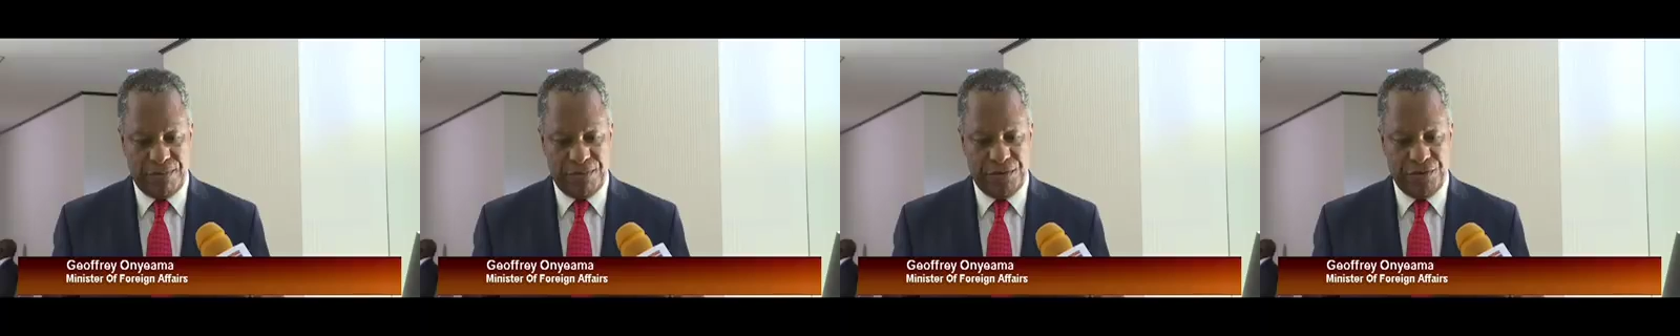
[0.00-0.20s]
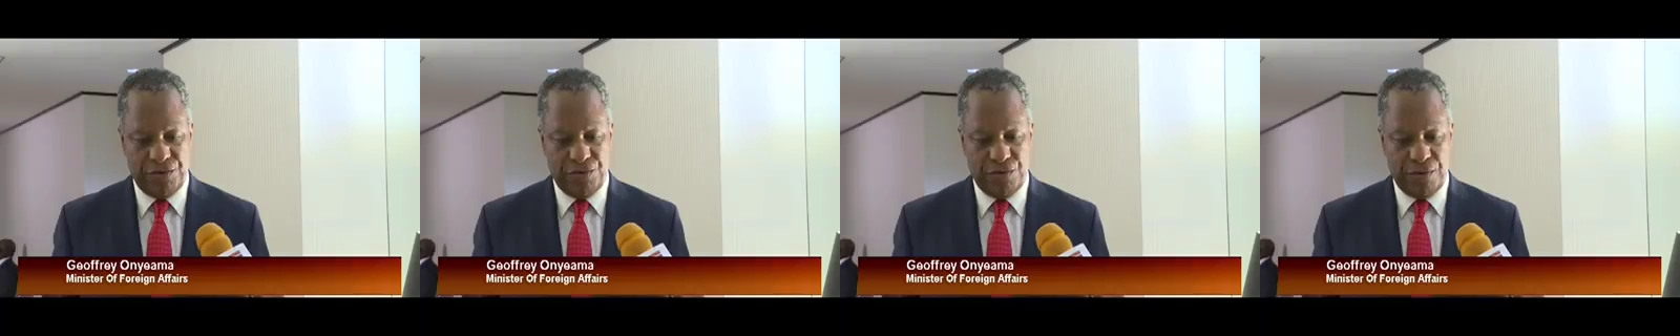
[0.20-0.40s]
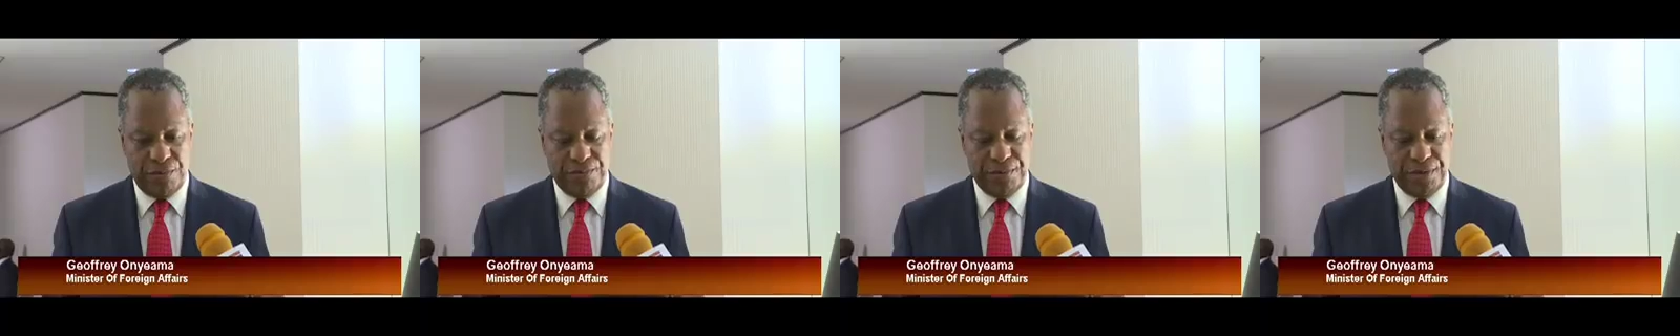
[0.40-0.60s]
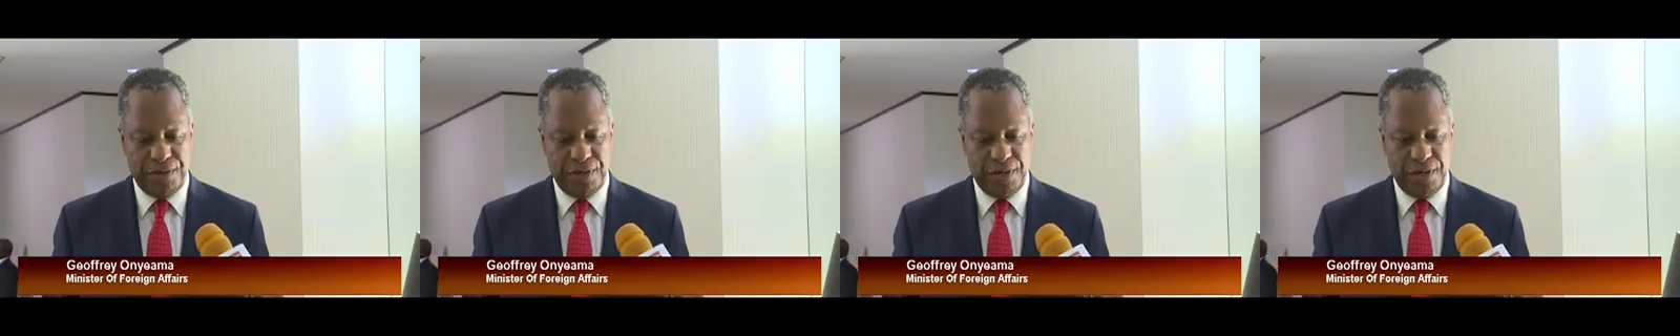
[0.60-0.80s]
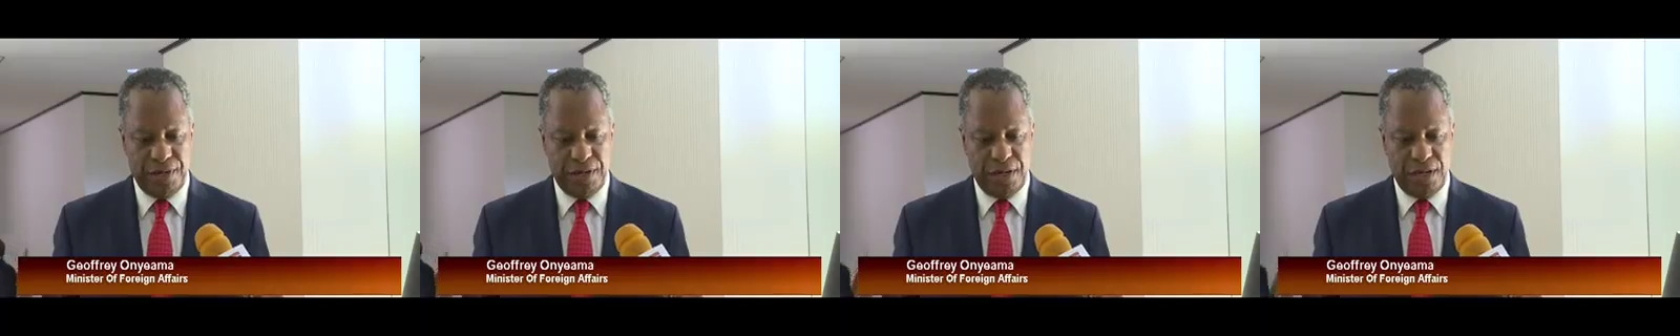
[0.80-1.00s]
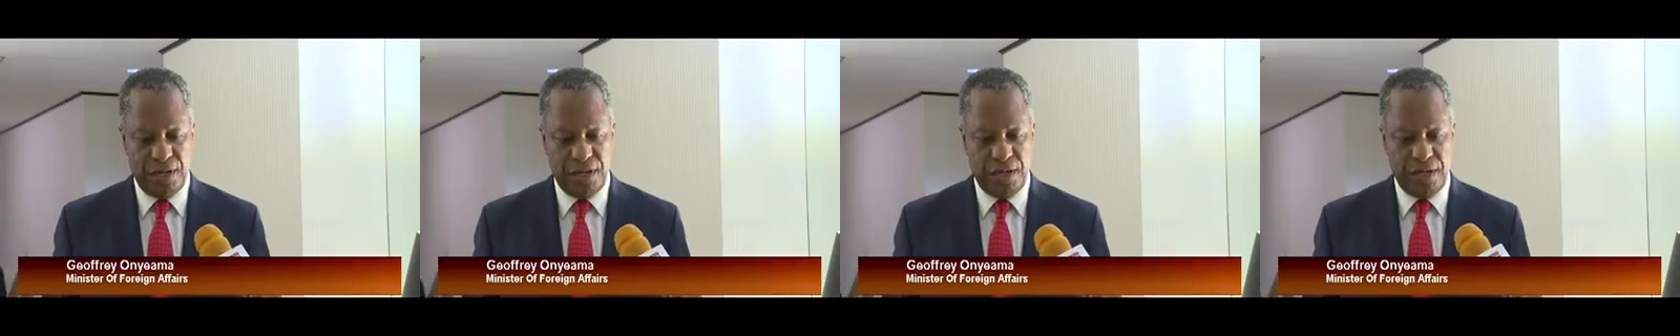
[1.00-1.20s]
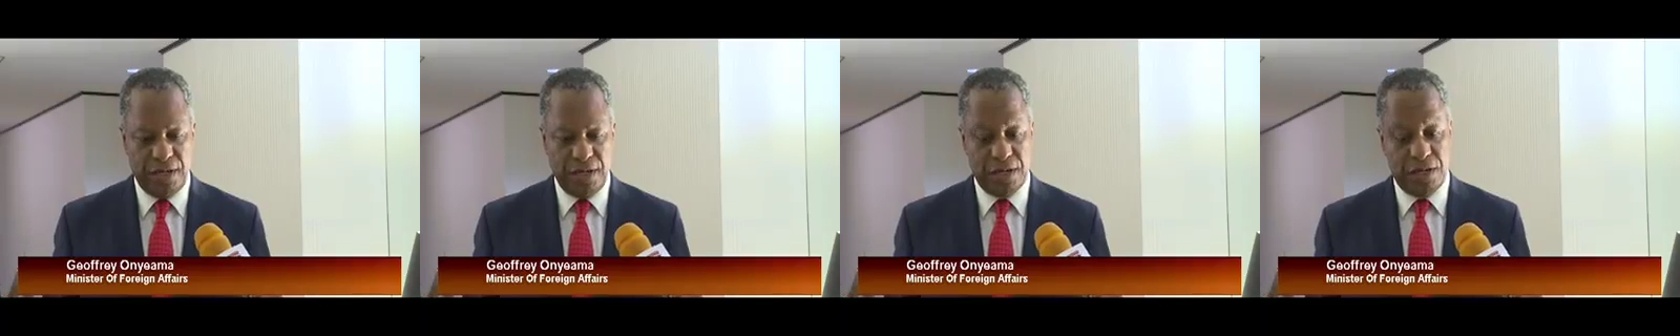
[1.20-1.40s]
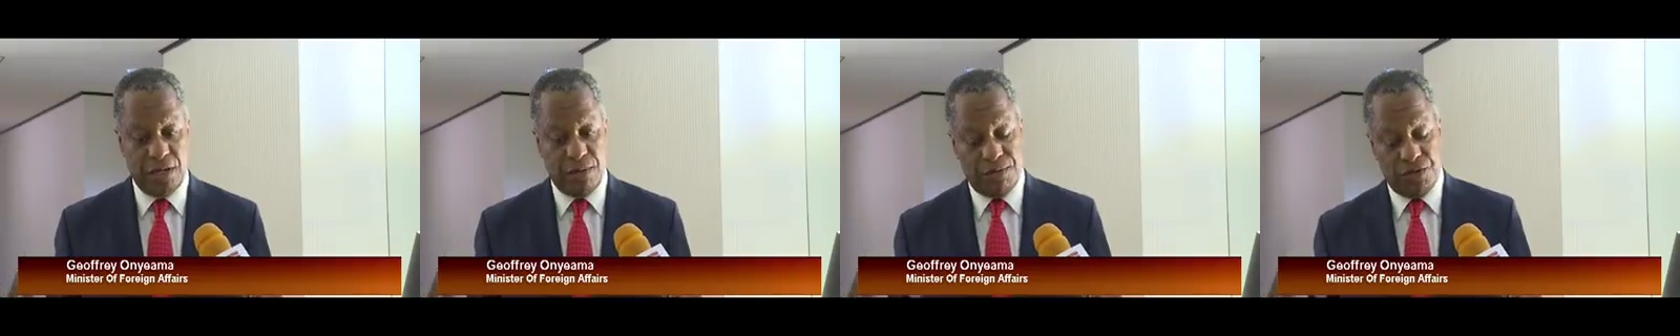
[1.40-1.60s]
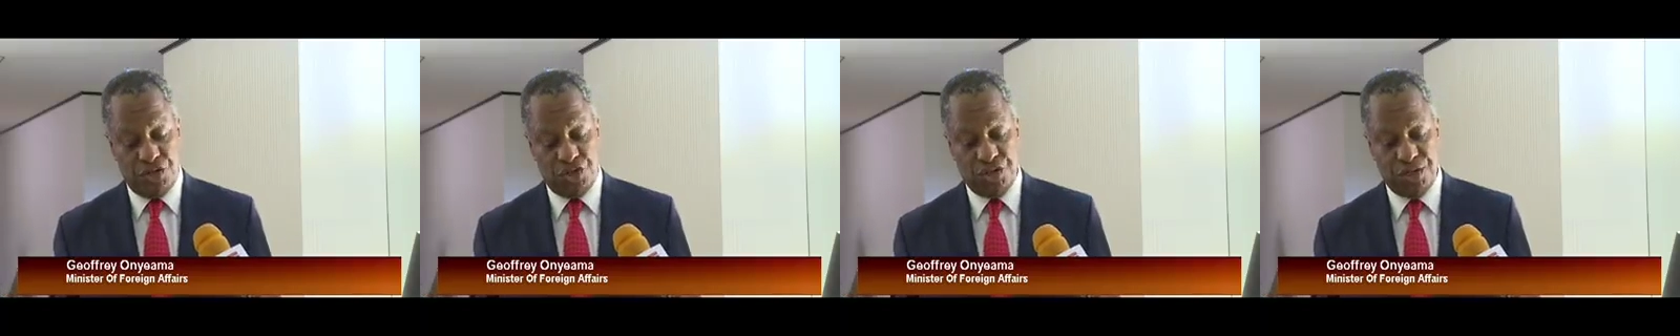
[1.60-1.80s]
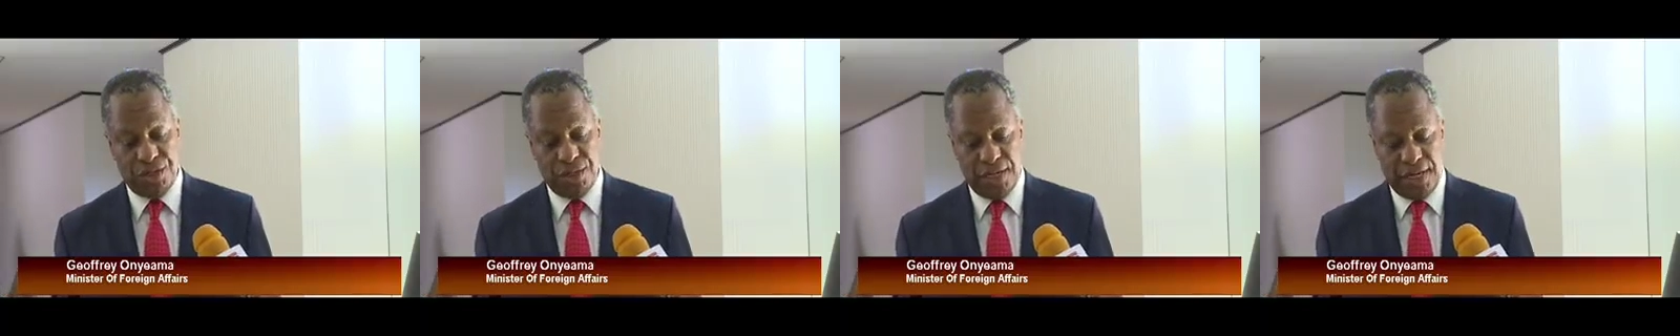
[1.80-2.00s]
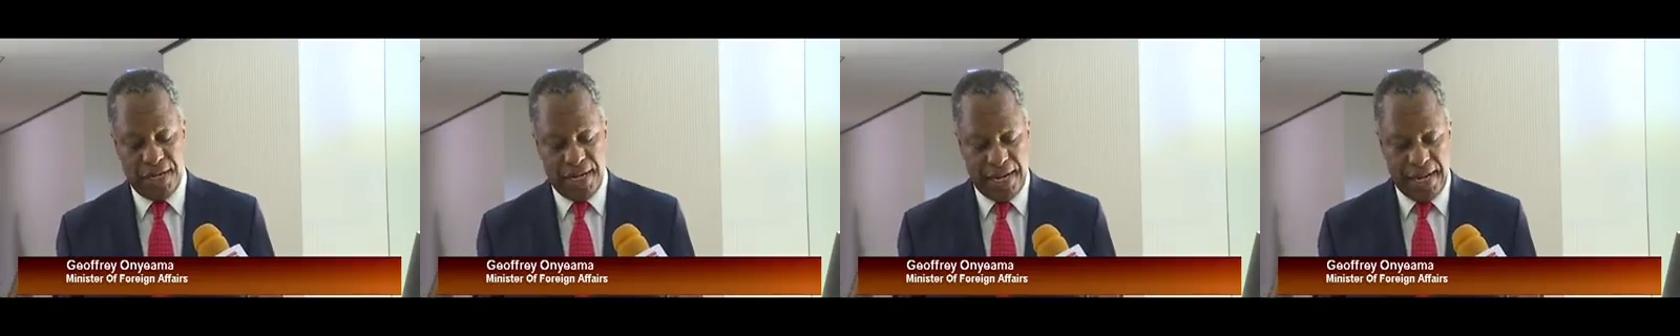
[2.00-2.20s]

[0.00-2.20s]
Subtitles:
European Commission.